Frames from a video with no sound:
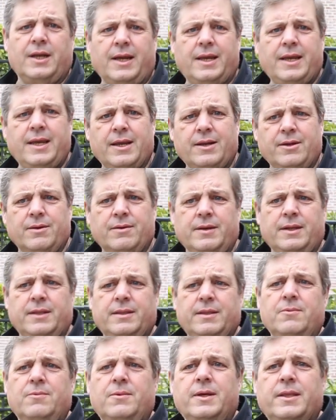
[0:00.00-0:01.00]
I can't do
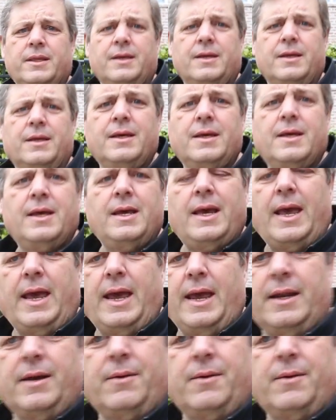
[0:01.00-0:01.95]
anything with it, and I